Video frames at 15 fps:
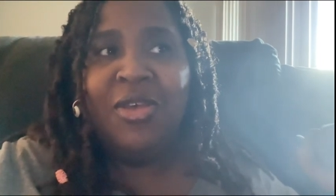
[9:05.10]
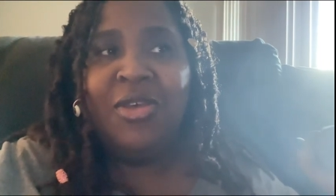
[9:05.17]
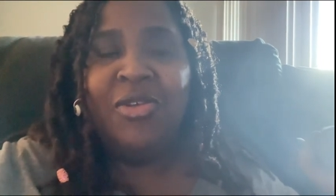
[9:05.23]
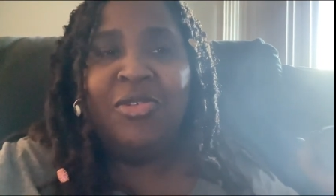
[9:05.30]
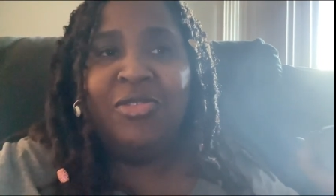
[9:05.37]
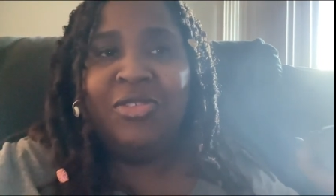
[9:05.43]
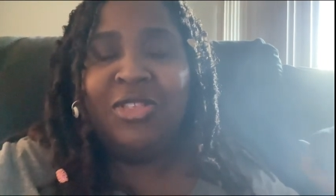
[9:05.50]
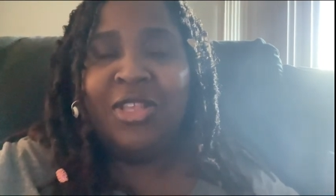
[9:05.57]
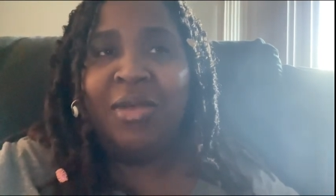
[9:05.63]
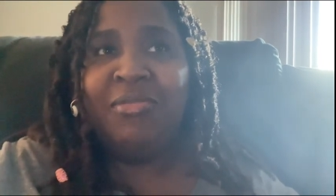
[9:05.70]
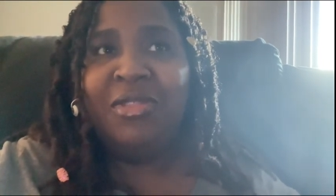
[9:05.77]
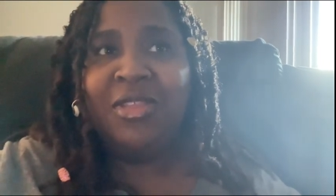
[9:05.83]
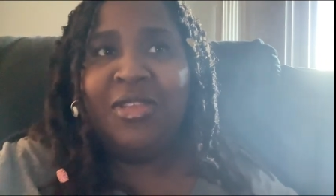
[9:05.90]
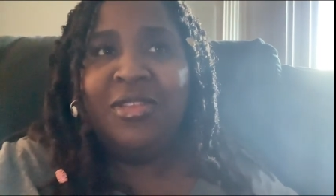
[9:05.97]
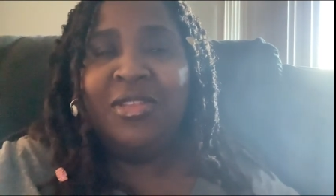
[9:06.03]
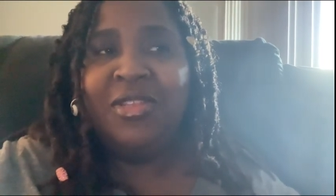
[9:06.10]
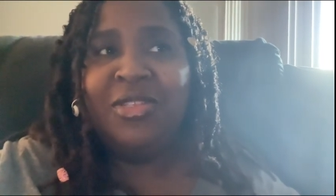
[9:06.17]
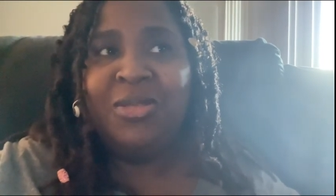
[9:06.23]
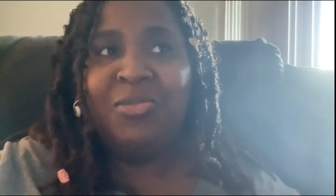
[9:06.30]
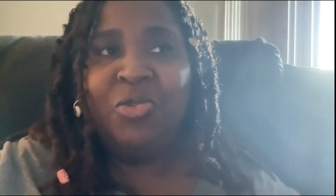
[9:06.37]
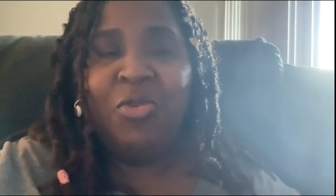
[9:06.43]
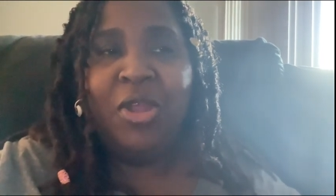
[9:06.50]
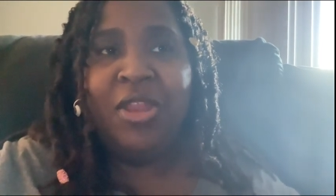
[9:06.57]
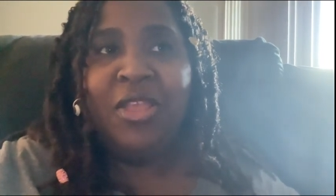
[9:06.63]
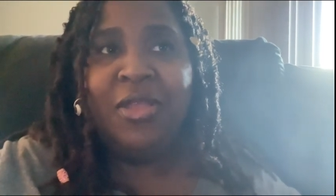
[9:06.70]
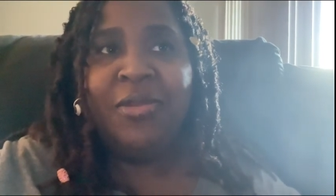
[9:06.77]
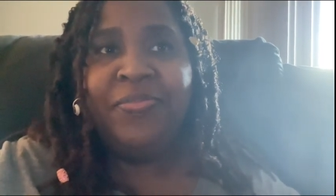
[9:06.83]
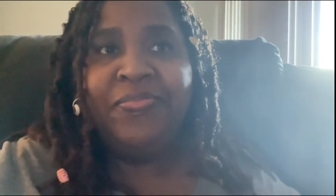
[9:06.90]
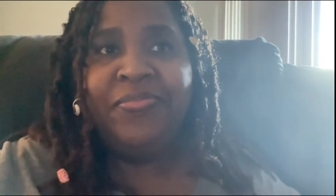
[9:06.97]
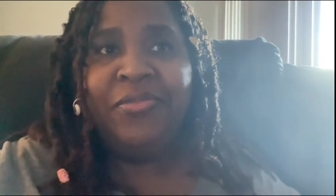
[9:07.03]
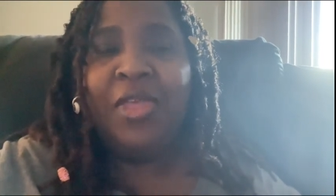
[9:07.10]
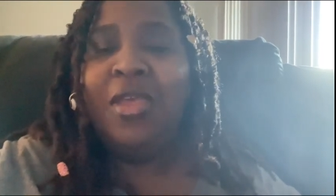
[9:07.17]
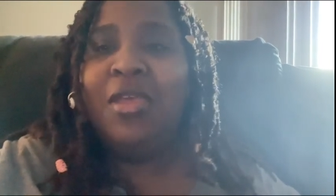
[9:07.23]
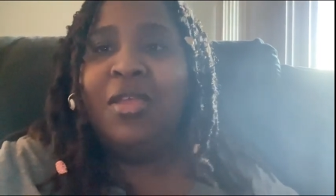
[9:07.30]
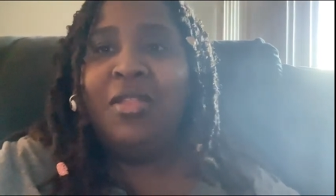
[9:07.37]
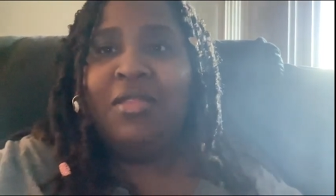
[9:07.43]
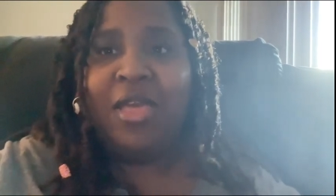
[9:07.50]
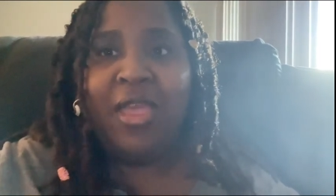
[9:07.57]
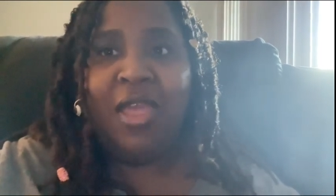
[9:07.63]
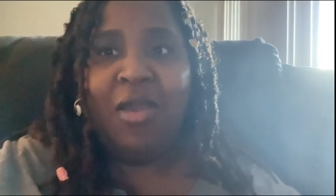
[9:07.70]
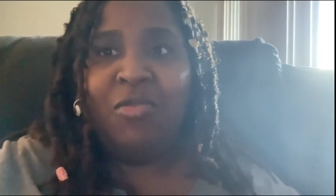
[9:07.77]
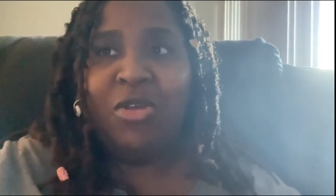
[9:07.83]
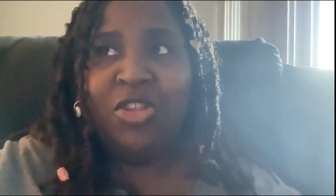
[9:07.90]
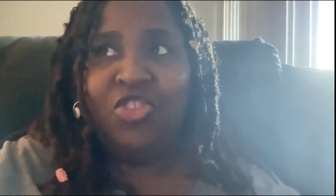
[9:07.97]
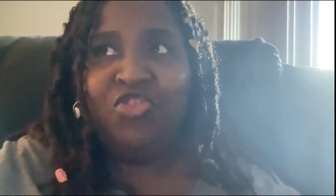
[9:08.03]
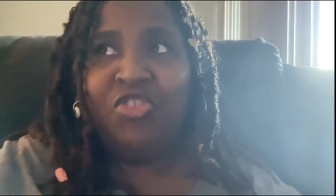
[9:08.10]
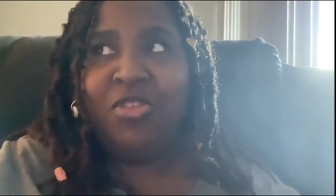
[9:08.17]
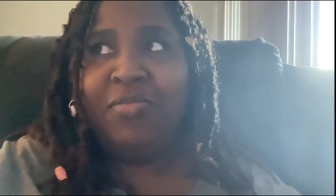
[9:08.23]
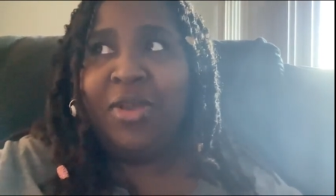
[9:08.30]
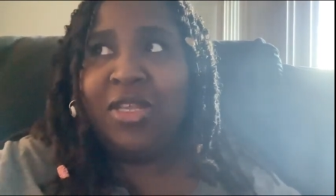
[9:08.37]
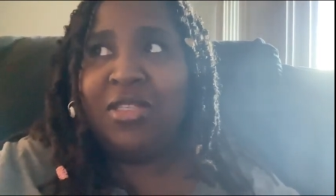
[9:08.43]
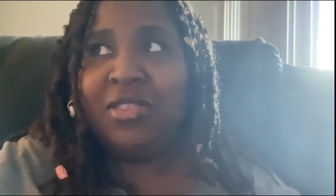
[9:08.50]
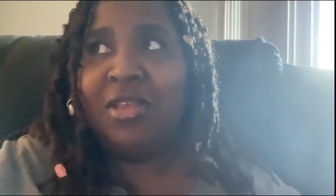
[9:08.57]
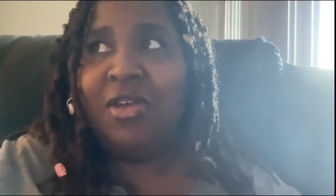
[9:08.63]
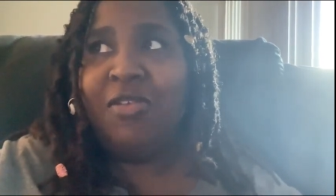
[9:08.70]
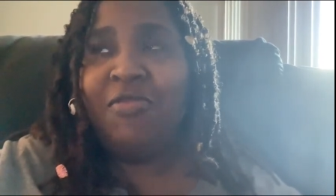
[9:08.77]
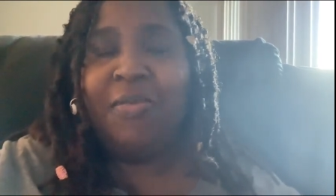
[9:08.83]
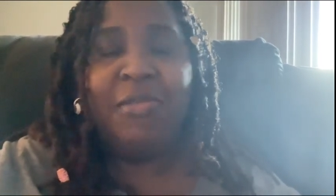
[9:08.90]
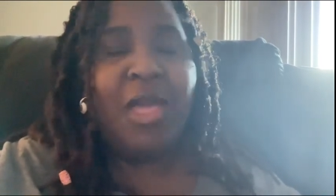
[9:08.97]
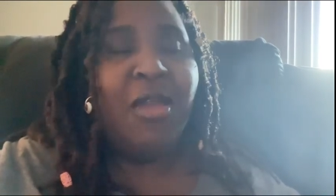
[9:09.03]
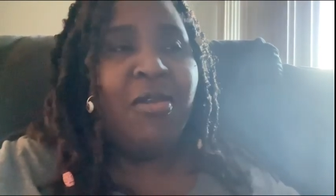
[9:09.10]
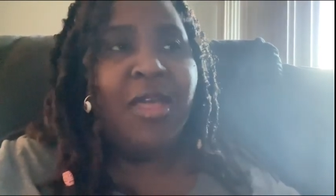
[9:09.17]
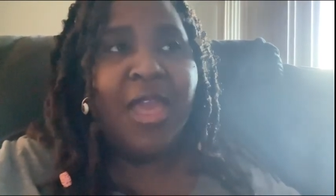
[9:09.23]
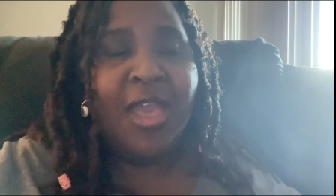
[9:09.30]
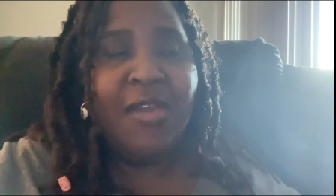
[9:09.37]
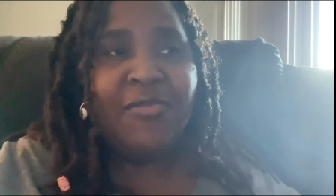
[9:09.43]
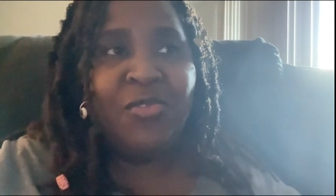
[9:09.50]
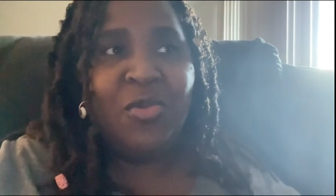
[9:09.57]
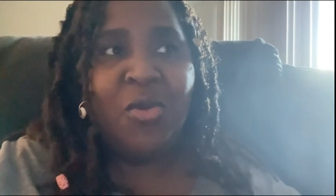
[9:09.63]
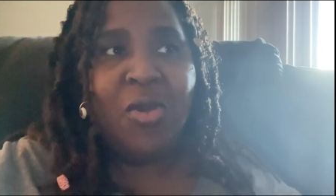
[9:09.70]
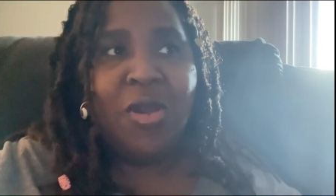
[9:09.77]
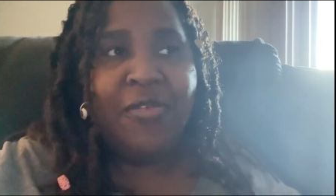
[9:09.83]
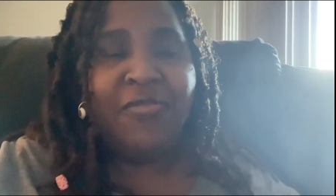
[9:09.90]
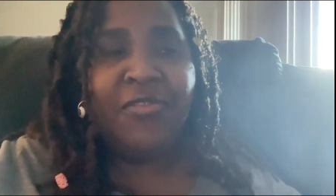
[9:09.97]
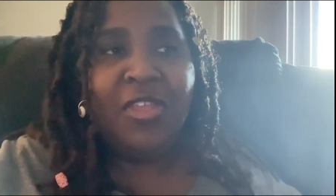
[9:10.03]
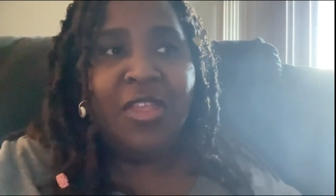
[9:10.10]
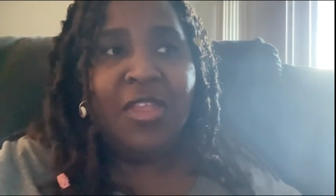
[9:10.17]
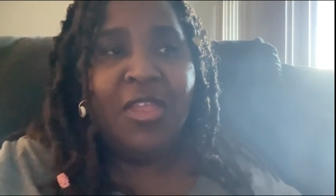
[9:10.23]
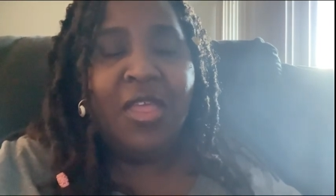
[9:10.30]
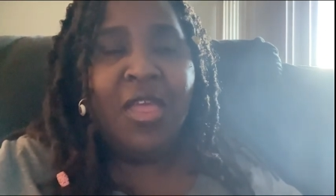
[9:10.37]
or something this morning. Like I want to treat myself. I'm not going to have coffee.